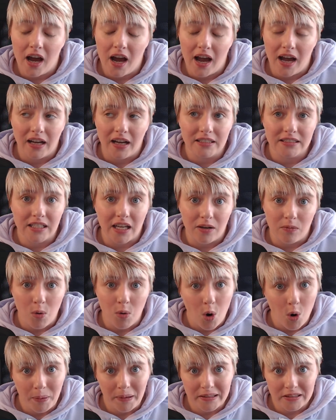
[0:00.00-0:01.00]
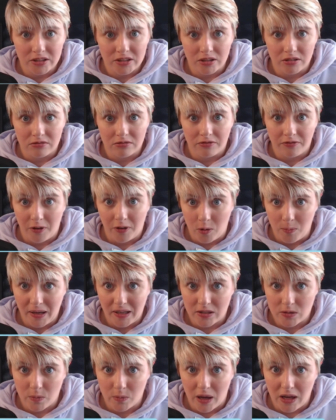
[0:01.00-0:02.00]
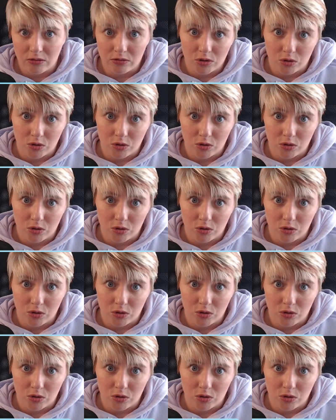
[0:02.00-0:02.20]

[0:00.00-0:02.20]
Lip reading: And I'm hoping to film it as well,